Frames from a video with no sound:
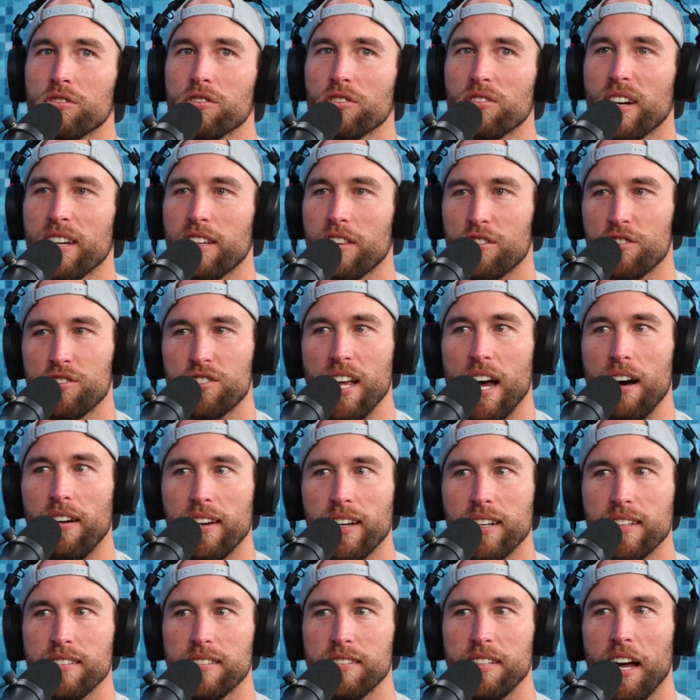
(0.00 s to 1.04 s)
look like they're
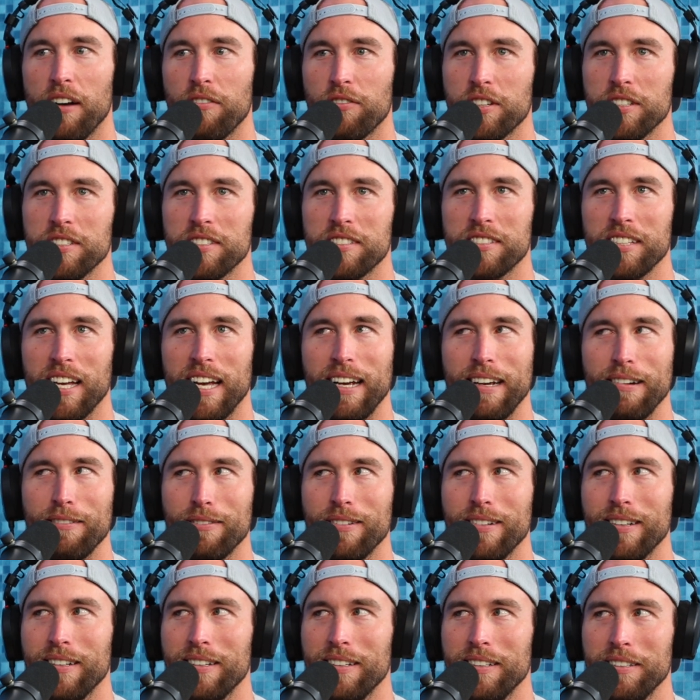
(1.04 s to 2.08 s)
selling and stuff because it's like,
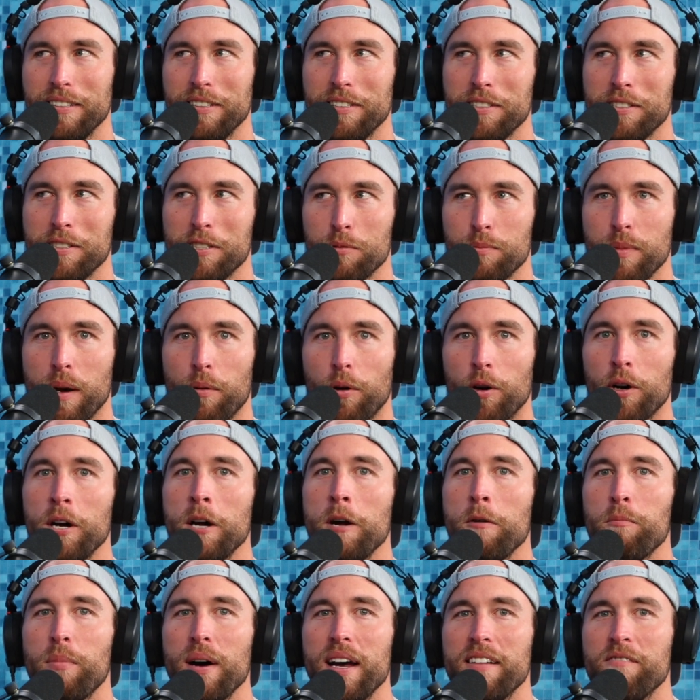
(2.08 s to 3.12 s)
this is a bubble.
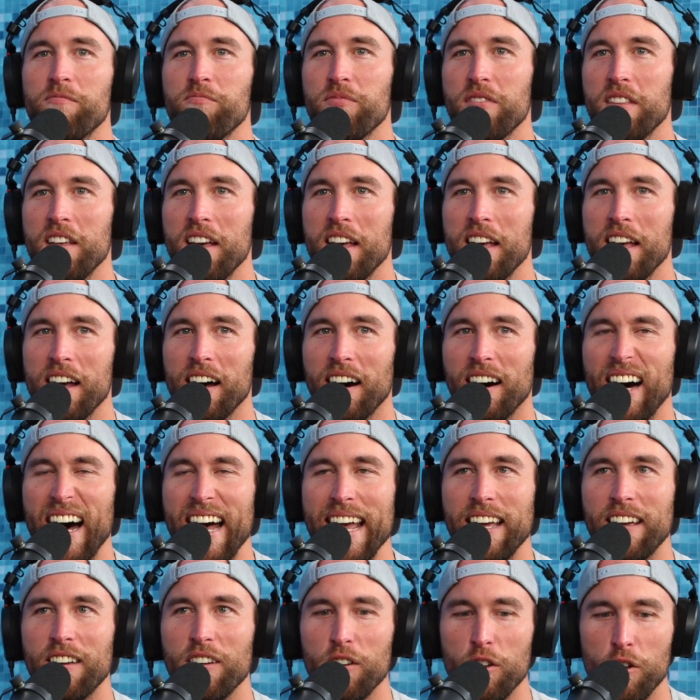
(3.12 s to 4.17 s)
But
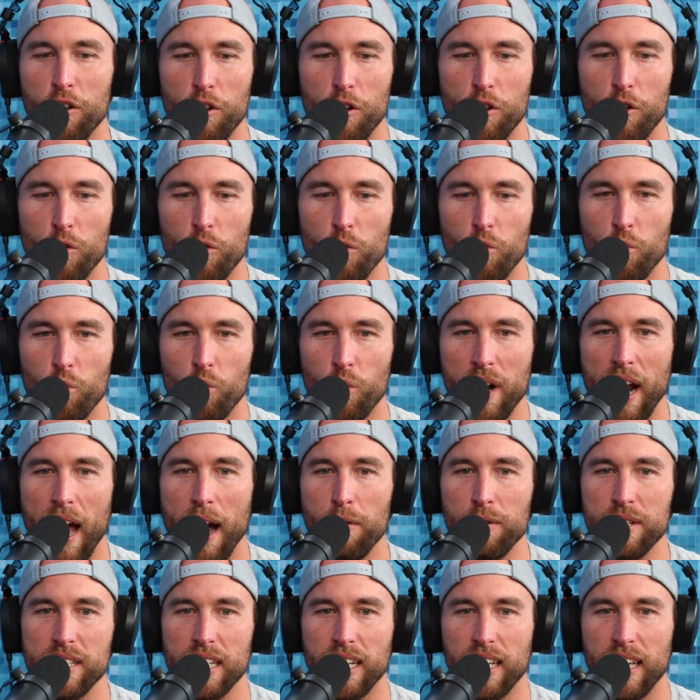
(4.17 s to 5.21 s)
like when I
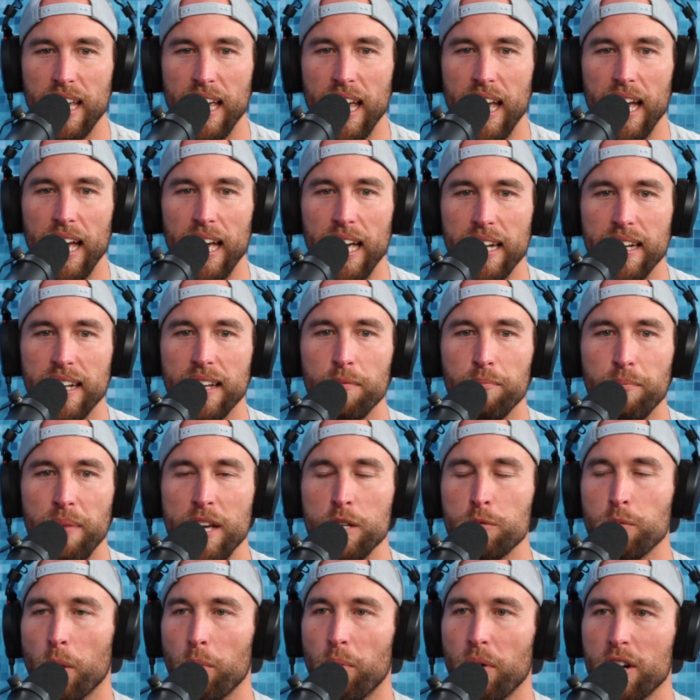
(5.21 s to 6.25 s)
was a kid,
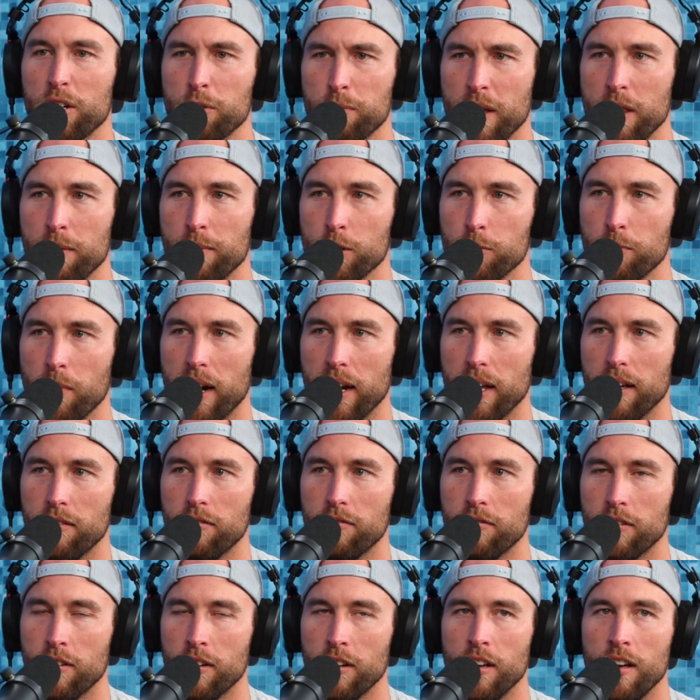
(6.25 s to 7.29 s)
baseball players made the most money.
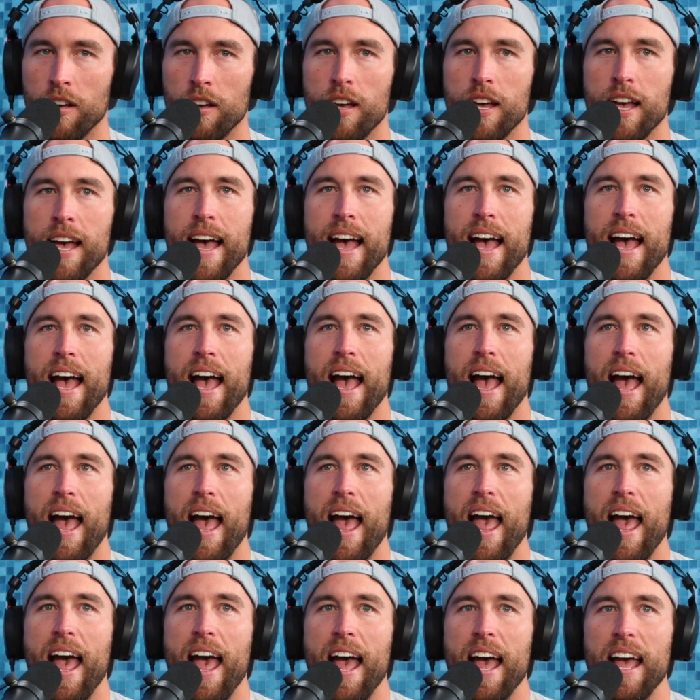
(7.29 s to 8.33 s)

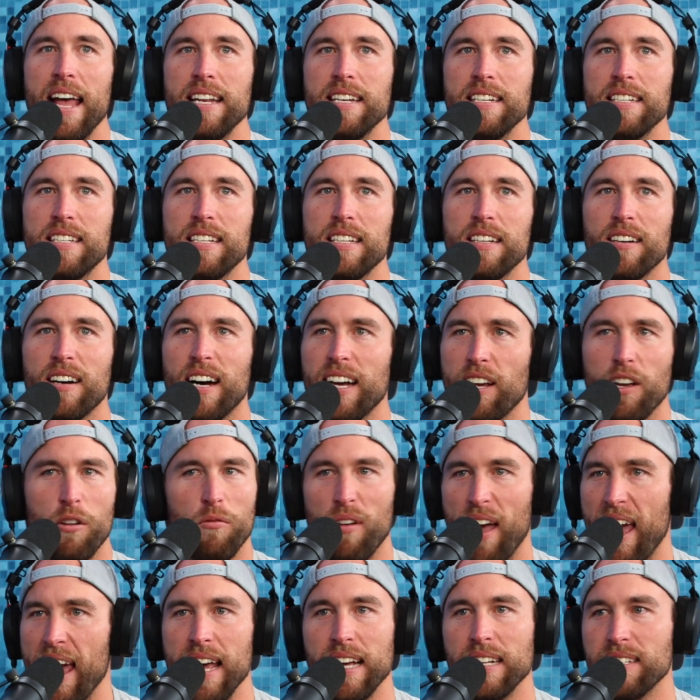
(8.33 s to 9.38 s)
And like
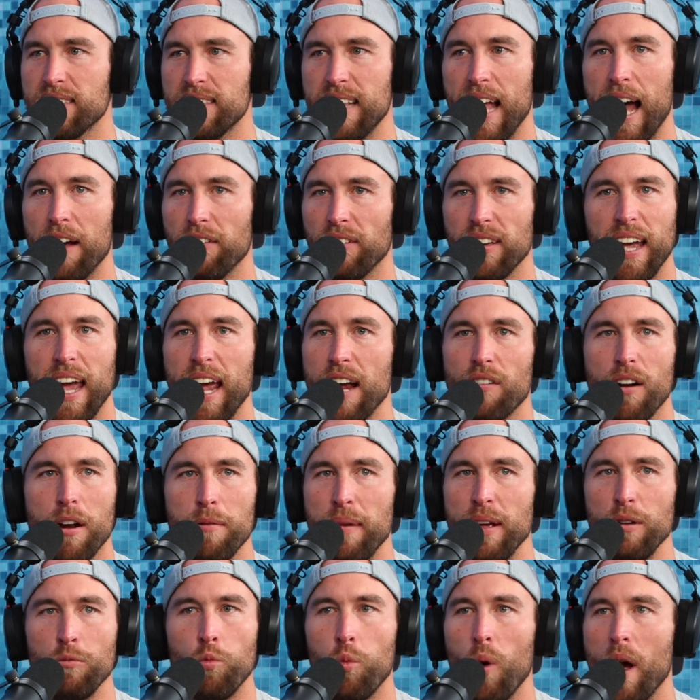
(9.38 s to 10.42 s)
hands down, like A-Rod
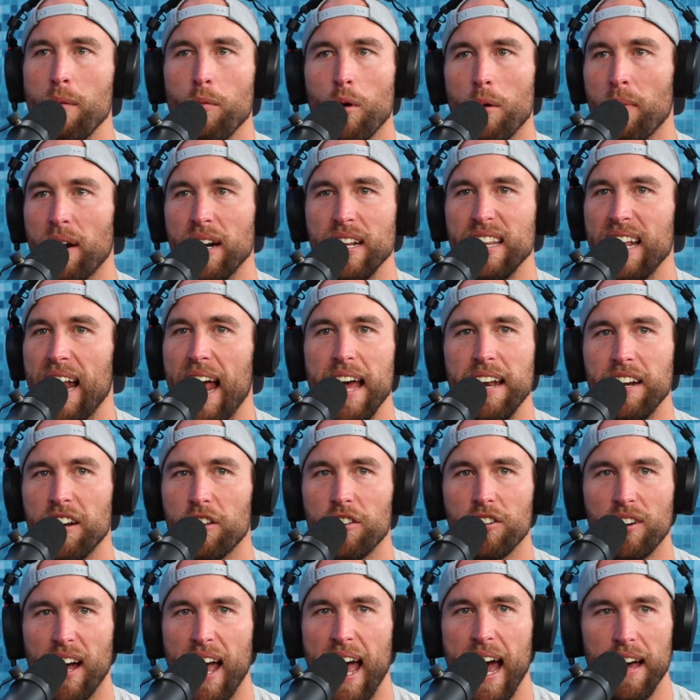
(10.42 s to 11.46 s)
made way more money than any
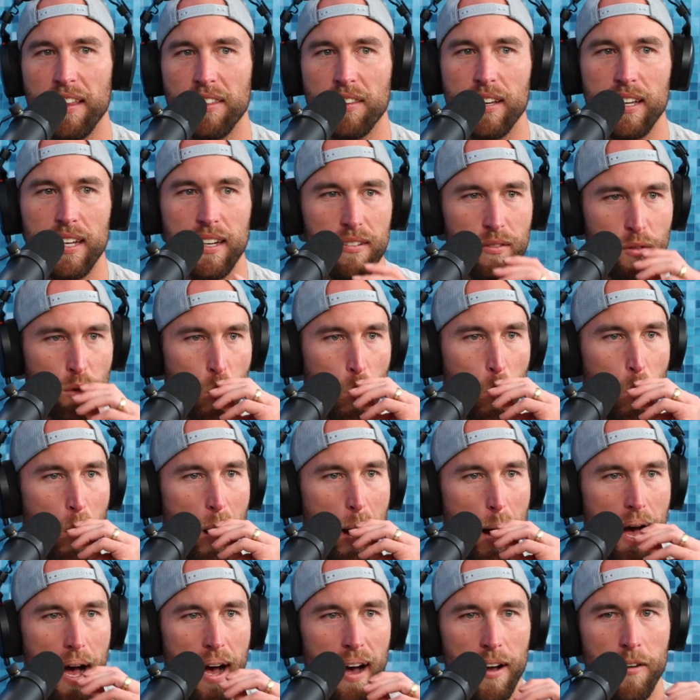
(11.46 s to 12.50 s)
other athlete
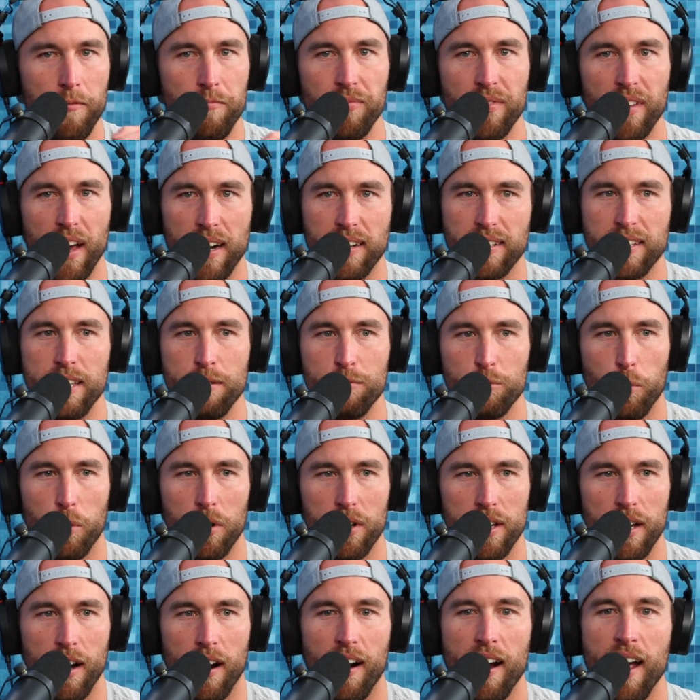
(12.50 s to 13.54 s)
on a team sport a
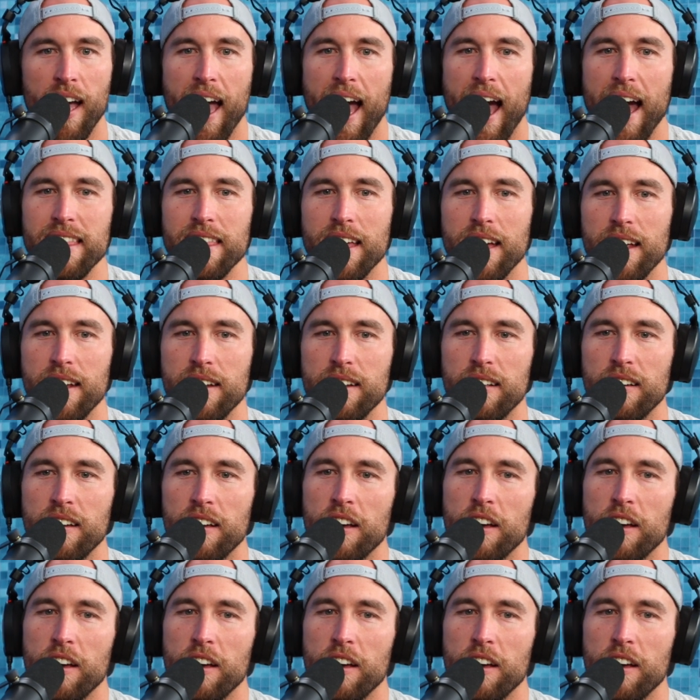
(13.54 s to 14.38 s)
year. And then